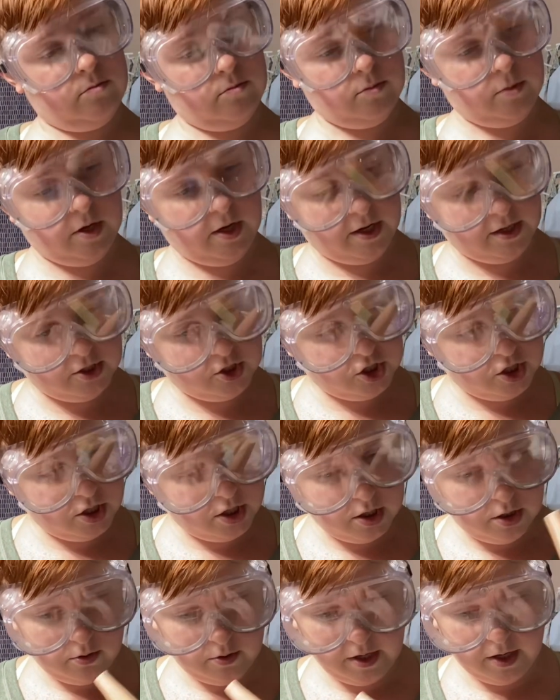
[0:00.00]
Gotcha.
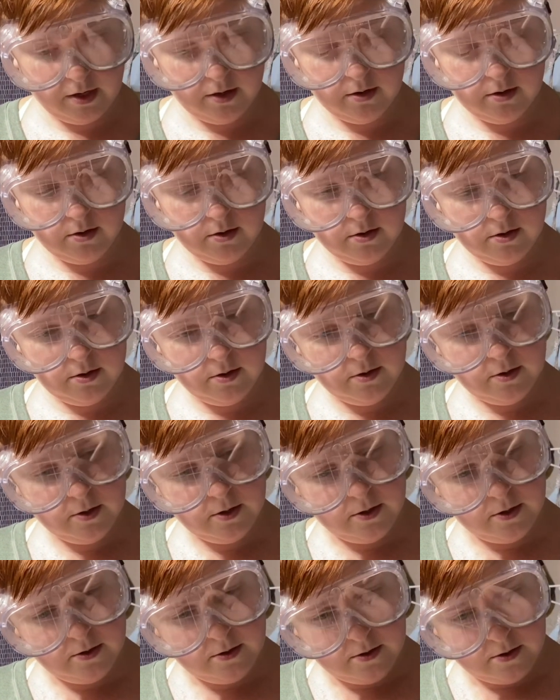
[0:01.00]
Okay.
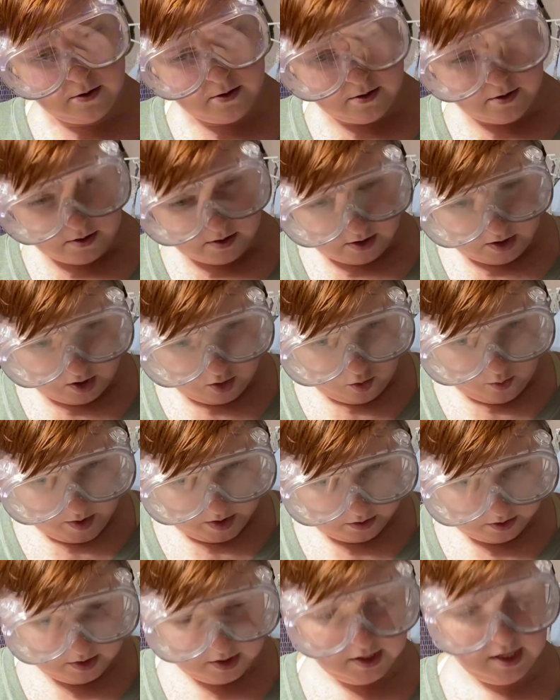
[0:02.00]
Are you about
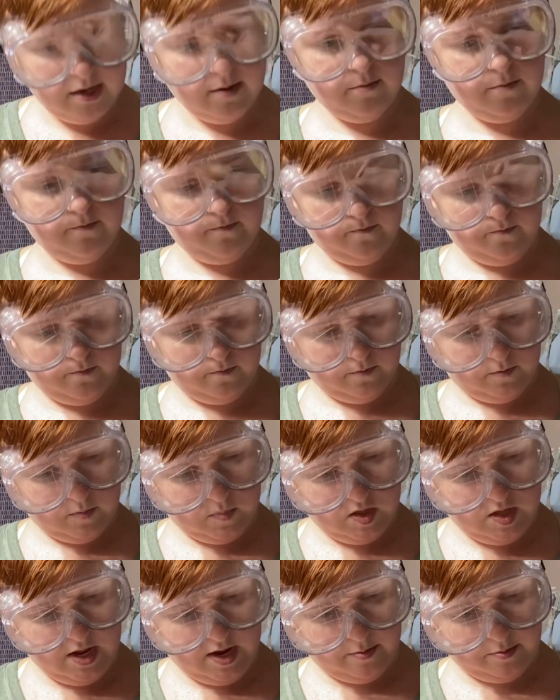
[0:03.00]
the same
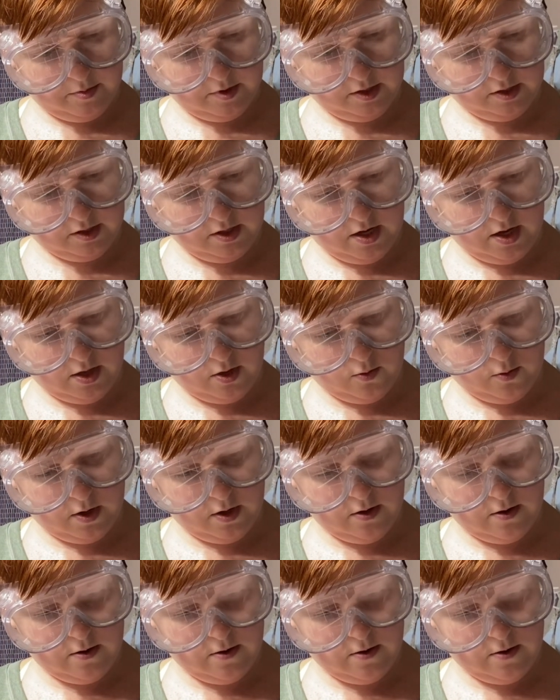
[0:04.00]
depth as the other one?